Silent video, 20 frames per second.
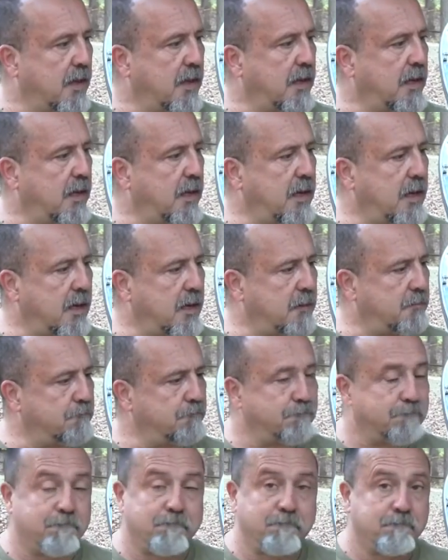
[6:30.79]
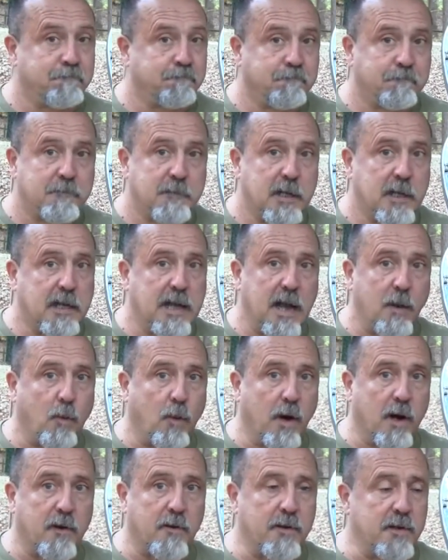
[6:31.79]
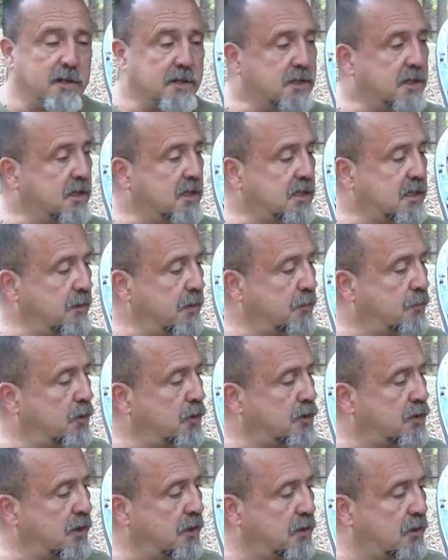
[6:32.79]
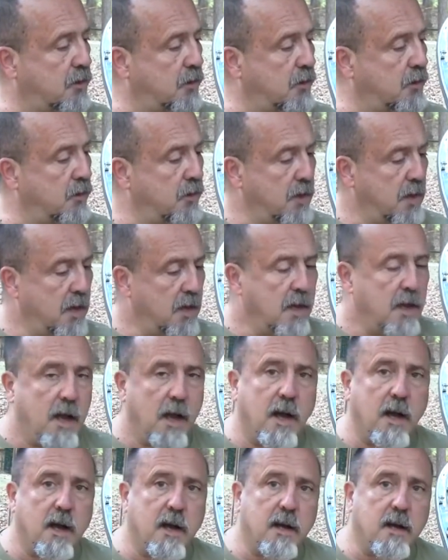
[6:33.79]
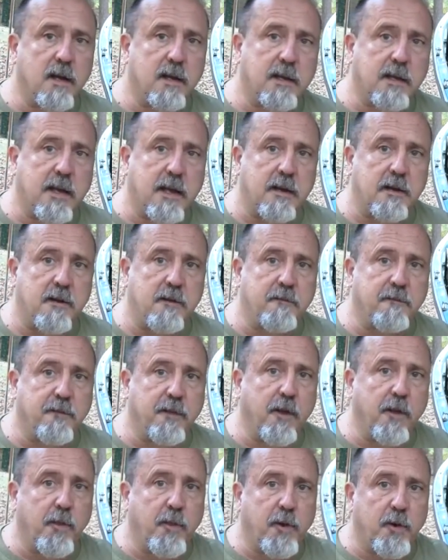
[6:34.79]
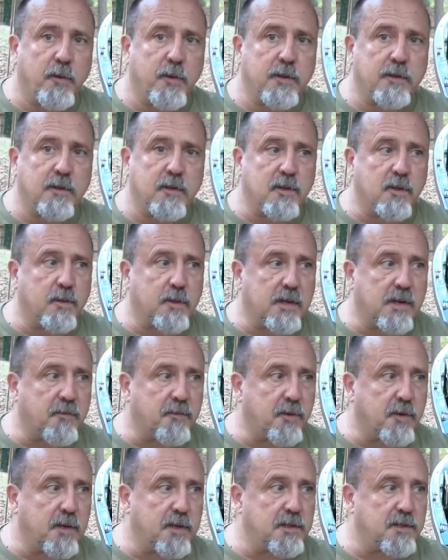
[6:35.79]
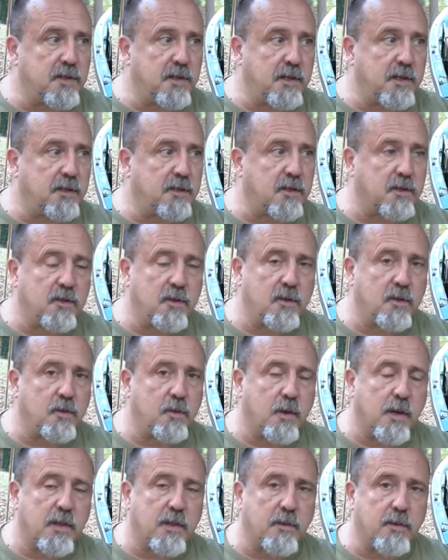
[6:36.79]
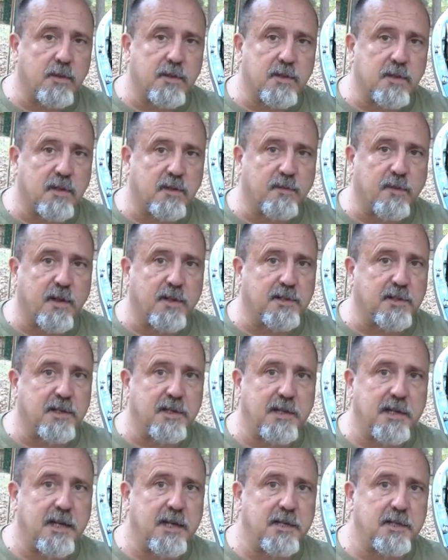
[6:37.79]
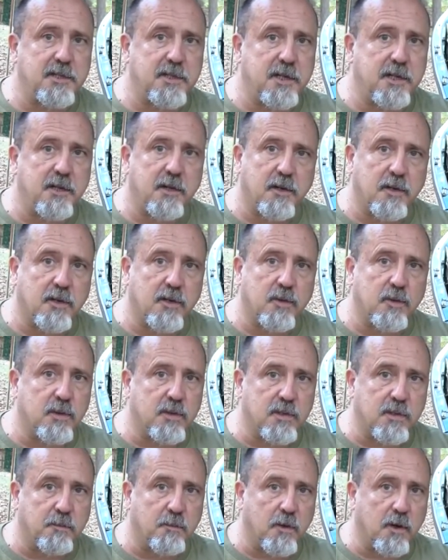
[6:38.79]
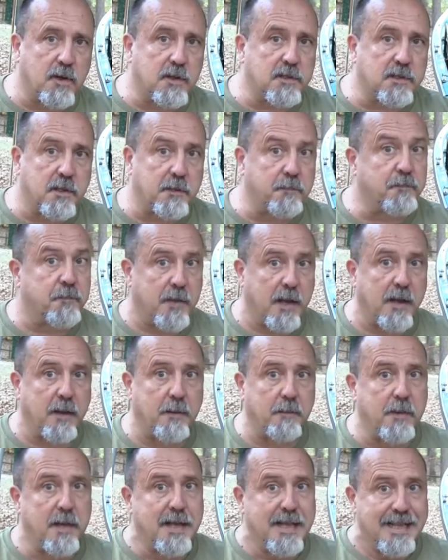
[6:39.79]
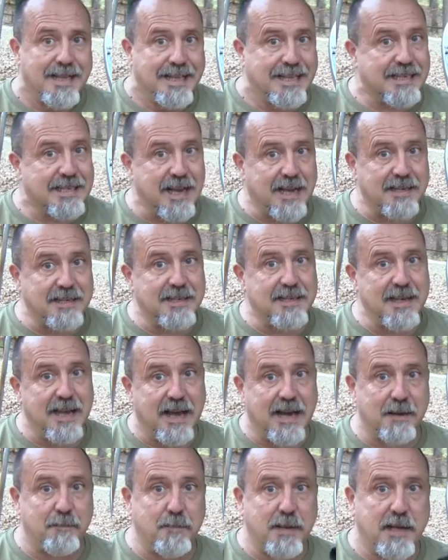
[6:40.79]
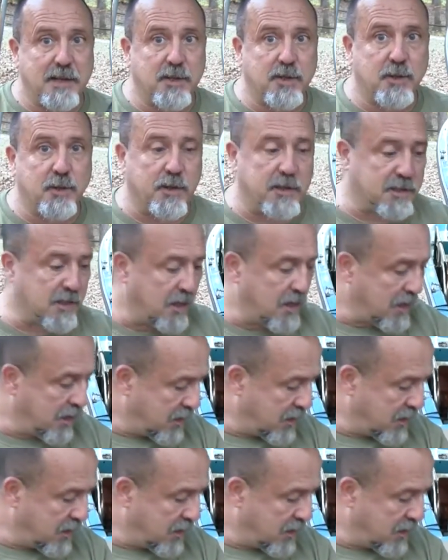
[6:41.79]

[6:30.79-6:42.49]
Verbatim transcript: He, um, he got water in the system. He pushed it through. Uh, got enough flow through it to do whatever it is you need to do, whether it's just flushing the engine or you're doing some work. So um, this guy's not a bad choice.